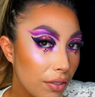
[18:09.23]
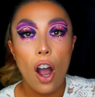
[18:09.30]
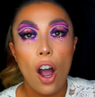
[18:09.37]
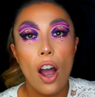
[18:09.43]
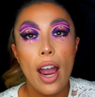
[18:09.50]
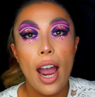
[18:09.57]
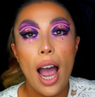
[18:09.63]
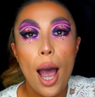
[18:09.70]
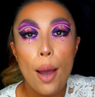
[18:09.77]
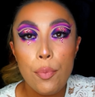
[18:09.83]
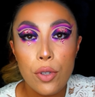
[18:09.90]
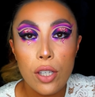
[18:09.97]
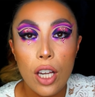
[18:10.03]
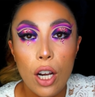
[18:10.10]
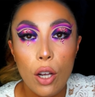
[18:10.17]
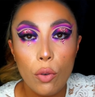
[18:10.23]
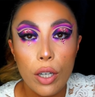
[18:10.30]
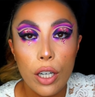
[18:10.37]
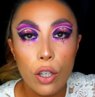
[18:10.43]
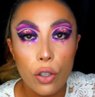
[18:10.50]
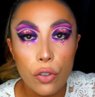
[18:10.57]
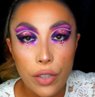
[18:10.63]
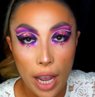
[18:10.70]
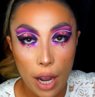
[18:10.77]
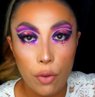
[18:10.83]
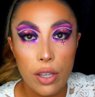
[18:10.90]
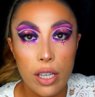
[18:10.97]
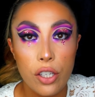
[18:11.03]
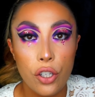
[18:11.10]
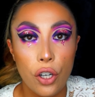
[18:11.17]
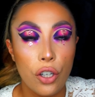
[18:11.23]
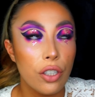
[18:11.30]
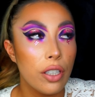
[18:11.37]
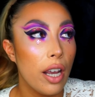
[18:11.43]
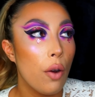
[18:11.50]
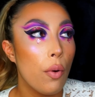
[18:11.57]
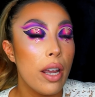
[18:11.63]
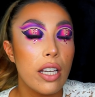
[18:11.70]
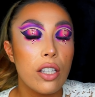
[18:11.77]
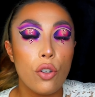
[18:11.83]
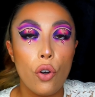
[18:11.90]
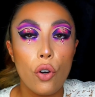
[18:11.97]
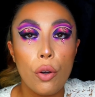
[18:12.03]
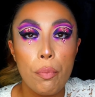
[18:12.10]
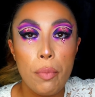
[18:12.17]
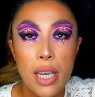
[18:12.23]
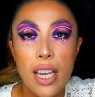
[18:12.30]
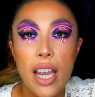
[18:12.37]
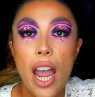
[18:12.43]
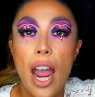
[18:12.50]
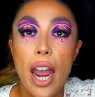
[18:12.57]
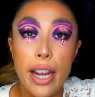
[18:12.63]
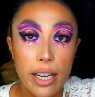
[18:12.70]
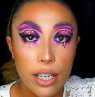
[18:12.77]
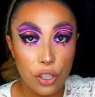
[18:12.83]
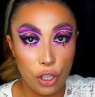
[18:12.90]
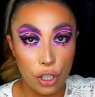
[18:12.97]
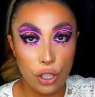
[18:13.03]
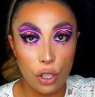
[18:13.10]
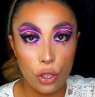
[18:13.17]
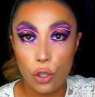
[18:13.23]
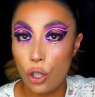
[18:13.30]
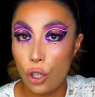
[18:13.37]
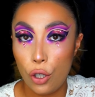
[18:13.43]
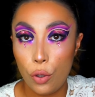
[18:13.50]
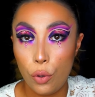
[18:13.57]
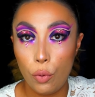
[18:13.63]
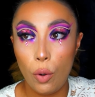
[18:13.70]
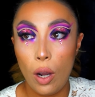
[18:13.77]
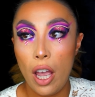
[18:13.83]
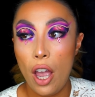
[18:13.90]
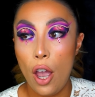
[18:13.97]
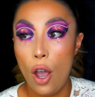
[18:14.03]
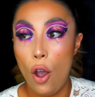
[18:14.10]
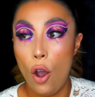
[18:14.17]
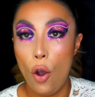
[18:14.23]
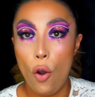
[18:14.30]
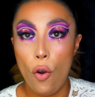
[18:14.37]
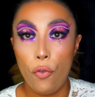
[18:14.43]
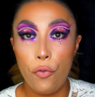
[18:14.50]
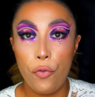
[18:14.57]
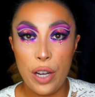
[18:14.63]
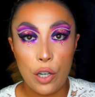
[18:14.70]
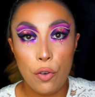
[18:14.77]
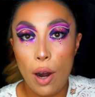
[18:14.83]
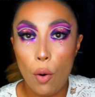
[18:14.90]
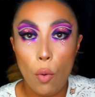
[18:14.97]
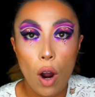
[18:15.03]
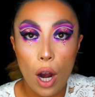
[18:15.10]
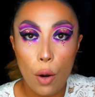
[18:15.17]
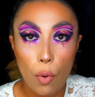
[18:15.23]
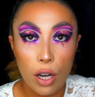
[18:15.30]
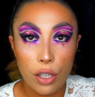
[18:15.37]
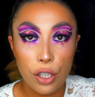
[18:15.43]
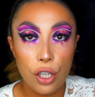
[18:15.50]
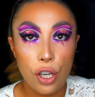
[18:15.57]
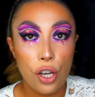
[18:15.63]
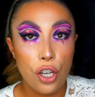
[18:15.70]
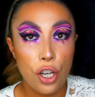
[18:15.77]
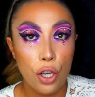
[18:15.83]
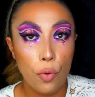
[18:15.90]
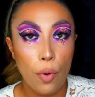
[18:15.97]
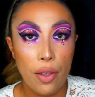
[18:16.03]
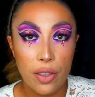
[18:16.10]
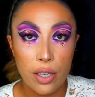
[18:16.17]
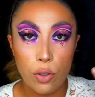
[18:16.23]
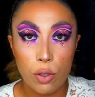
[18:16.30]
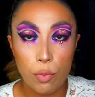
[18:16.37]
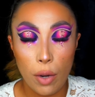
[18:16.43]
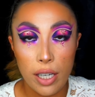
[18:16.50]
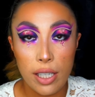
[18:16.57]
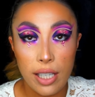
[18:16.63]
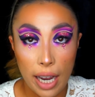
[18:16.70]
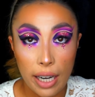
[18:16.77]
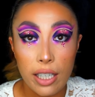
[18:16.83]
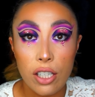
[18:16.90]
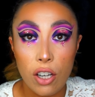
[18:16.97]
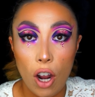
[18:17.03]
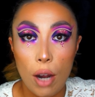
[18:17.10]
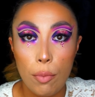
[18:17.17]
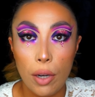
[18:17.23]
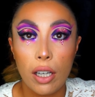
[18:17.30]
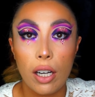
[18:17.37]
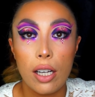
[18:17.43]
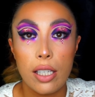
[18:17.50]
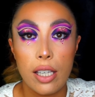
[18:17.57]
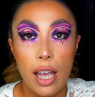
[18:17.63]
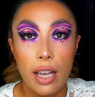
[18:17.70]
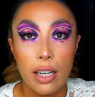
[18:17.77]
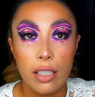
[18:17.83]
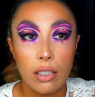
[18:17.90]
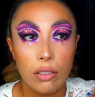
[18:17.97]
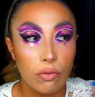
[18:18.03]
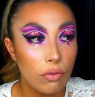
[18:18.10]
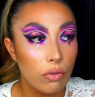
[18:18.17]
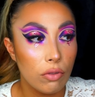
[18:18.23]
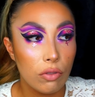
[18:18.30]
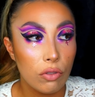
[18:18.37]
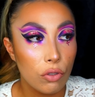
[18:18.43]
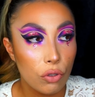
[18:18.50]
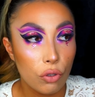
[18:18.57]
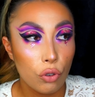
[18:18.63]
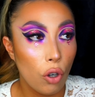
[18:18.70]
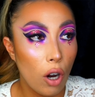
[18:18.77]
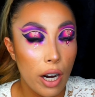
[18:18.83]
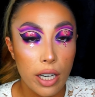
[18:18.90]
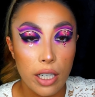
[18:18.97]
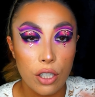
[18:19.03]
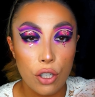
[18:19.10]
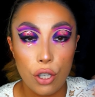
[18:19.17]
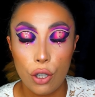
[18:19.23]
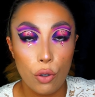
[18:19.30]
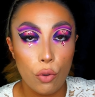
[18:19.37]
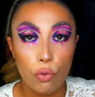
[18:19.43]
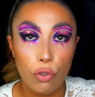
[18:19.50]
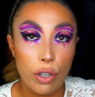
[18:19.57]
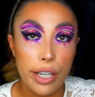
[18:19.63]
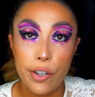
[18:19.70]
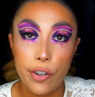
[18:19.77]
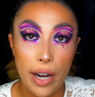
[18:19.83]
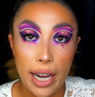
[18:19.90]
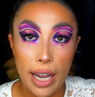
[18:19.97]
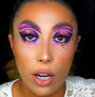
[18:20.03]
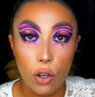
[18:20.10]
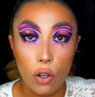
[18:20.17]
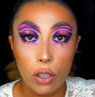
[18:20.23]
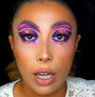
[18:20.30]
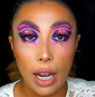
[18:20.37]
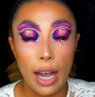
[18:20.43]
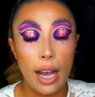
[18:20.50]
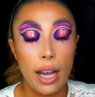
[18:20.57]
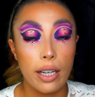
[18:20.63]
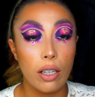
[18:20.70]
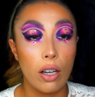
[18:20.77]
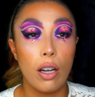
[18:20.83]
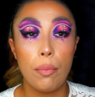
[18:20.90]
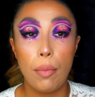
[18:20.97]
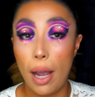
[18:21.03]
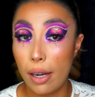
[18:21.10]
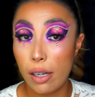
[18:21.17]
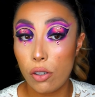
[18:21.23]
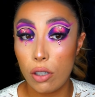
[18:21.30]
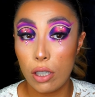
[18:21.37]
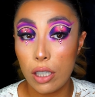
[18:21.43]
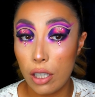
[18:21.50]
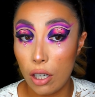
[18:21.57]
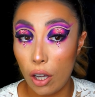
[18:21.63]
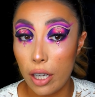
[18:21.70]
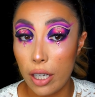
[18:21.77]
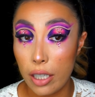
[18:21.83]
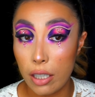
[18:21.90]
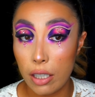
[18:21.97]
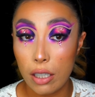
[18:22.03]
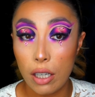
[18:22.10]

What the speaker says: I absolutely loved how this turned out. It took me ages to figure out what I wanted to do, and this was my second time, like I said, trying to recreate a look, and I'm actually delighted